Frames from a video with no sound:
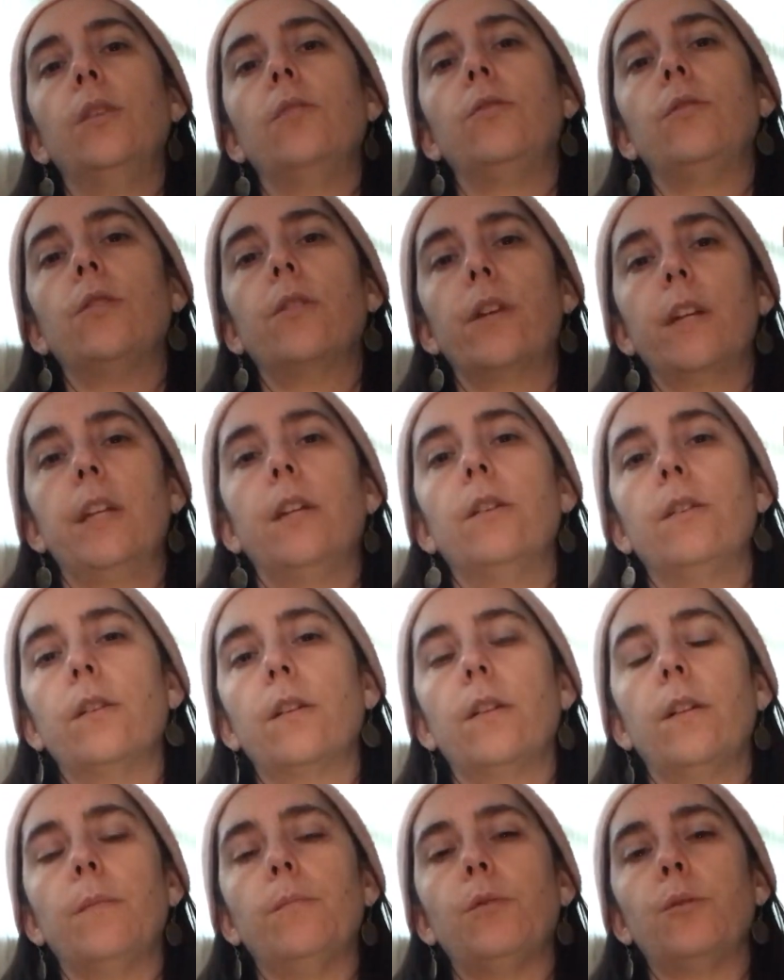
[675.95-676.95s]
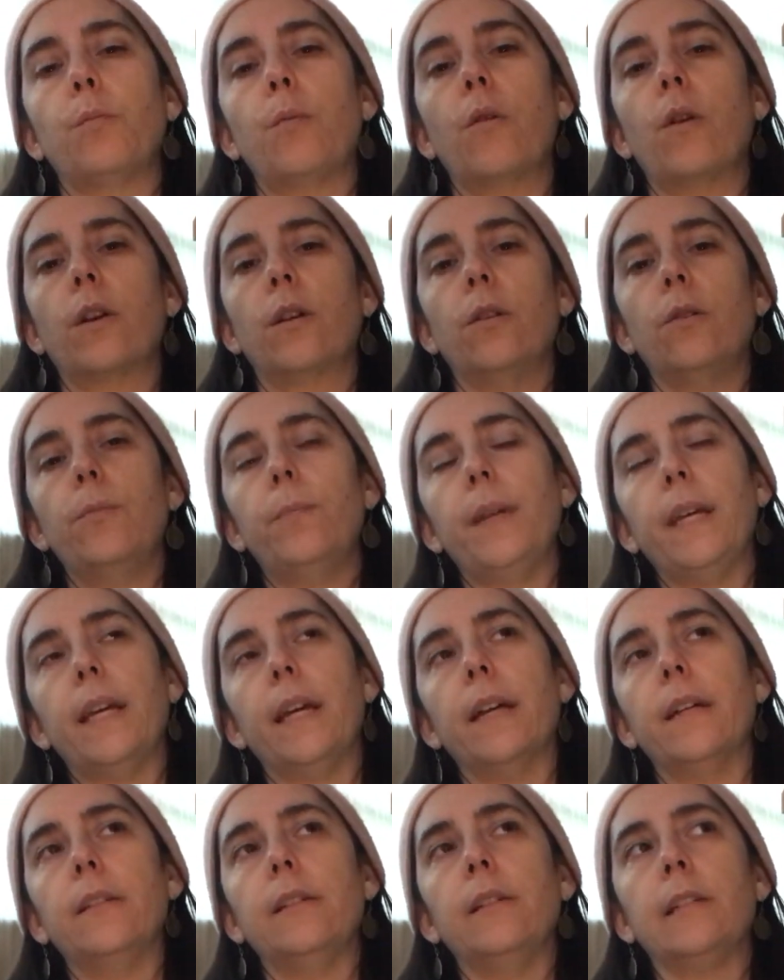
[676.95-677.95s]
during an eclipse portal,
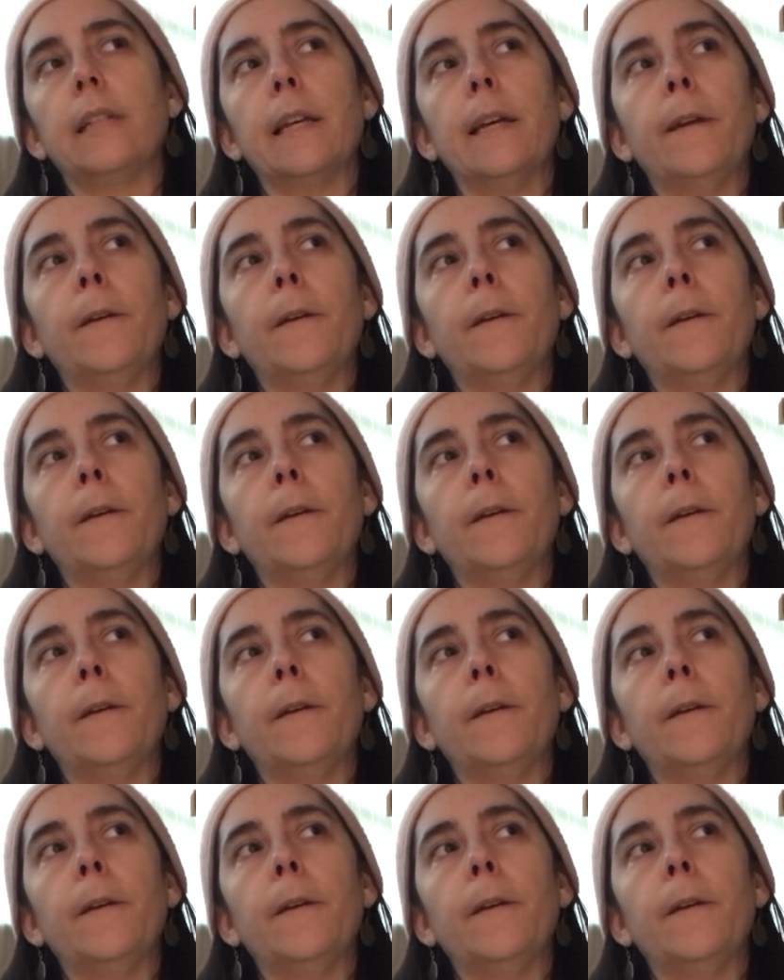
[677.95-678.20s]
because